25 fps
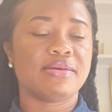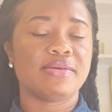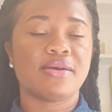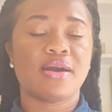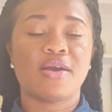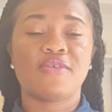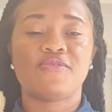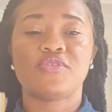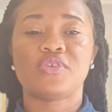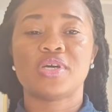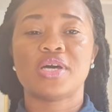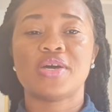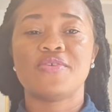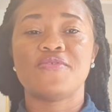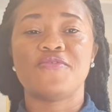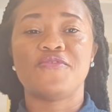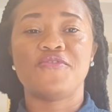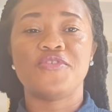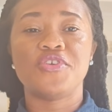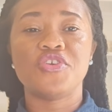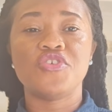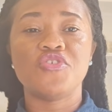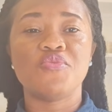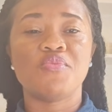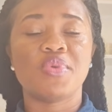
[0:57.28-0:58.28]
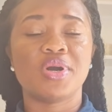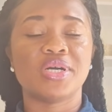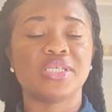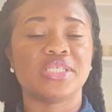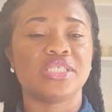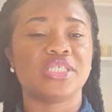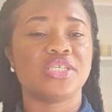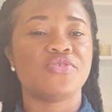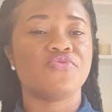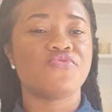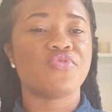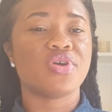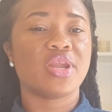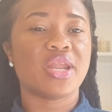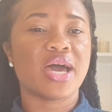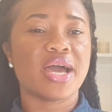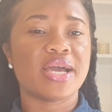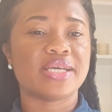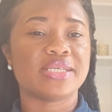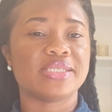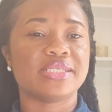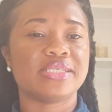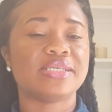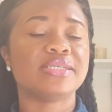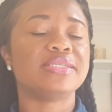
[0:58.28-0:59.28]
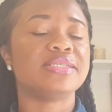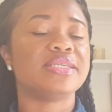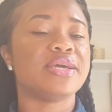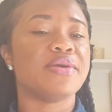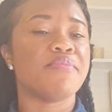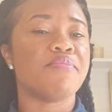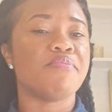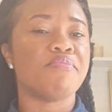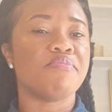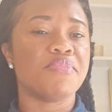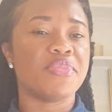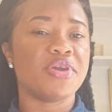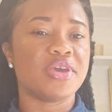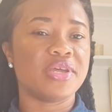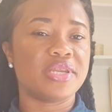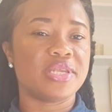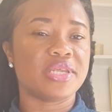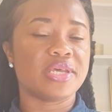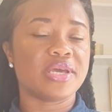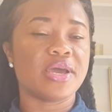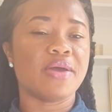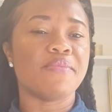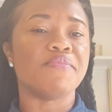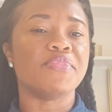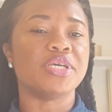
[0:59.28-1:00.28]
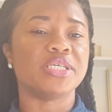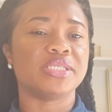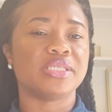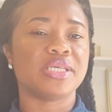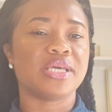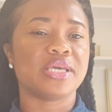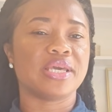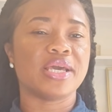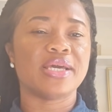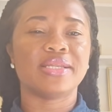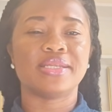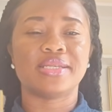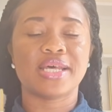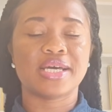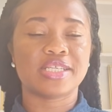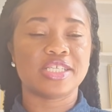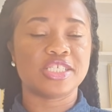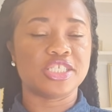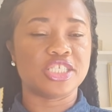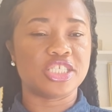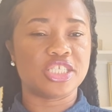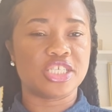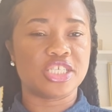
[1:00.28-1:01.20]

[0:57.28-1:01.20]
after a few months they realize they made a mistake, and that is